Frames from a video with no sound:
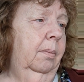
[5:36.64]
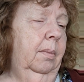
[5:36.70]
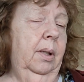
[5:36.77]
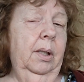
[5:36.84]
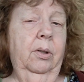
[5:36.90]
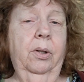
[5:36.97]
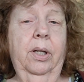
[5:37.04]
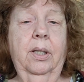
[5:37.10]

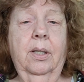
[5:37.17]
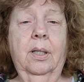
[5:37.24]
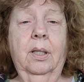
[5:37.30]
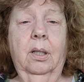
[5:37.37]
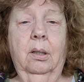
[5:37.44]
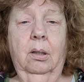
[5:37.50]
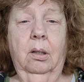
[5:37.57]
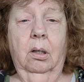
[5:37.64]
my
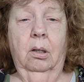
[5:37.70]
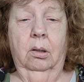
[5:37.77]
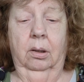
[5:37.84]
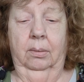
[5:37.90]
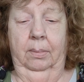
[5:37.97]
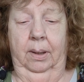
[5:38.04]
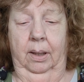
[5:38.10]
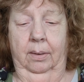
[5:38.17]
grandson
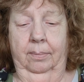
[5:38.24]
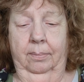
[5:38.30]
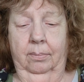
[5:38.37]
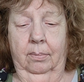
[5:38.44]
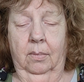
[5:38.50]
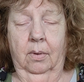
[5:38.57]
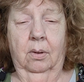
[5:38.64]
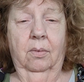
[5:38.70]
called me
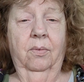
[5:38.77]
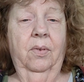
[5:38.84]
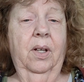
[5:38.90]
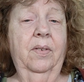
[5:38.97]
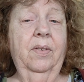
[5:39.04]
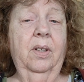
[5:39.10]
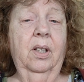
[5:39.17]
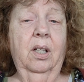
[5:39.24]

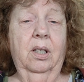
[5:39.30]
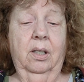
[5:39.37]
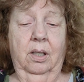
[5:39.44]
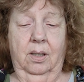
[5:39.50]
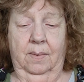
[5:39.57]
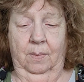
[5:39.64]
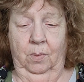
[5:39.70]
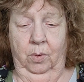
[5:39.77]
5 o'clock
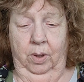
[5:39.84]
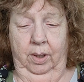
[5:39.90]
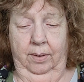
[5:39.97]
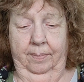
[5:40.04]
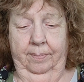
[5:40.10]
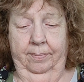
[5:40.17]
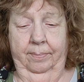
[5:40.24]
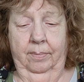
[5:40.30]
this morning.
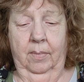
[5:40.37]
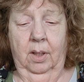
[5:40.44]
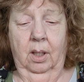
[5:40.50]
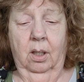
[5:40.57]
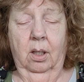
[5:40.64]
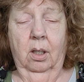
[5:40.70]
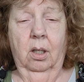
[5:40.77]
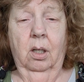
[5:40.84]

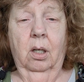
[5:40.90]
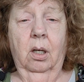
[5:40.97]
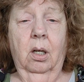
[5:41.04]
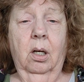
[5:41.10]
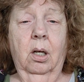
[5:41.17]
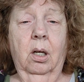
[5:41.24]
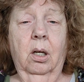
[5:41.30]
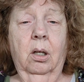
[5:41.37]

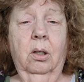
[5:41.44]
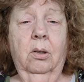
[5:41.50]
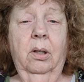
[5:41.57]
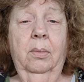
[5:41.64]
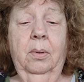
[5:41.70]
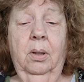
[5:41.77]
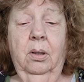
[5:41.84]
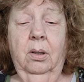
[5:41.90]

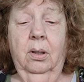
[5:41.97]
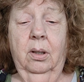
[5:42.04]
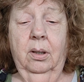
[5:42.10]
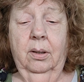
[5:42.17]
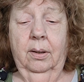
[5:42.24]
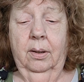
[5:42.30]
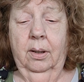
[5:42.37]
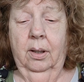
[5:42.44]
Grandma,
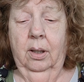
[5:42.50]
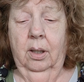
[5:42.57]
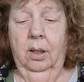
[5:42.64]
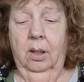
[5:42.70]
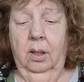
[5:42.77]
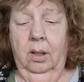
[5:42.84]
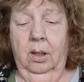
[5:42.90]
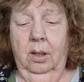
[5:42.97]

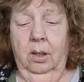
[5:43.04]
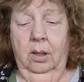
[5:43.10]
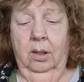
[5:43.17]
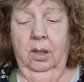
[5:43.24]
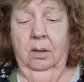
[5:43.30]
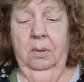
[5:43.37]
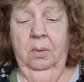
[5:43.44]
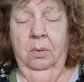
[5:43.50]

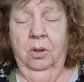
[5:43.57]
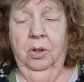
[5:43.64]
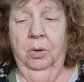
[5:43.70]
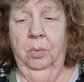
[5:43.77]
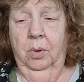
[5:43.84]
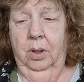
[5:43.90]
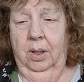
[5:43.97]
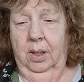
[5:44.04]
tell me what you
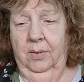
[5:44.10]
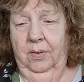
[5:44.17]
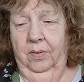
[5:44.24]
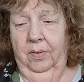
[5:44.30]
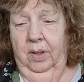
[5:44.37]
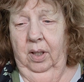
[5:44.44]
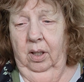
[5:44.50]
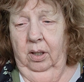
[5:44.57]
want that's
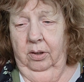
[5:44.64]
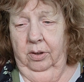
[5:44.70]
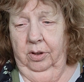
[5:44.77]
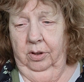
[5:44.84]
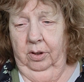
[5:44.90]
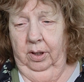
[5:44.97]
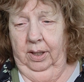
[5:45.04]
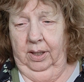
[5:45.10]
$50
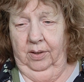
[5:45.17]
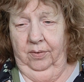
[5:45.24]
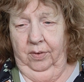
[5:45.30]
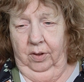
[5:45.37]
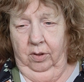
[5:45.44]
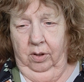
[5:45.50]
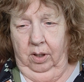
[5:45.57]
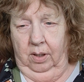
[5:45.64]
or less for
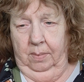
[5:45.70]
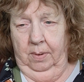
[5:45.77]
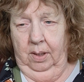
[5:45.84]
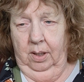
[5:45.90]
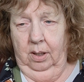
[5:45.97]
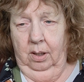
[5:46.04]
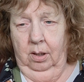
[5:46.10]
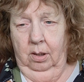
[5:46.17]
Christmas.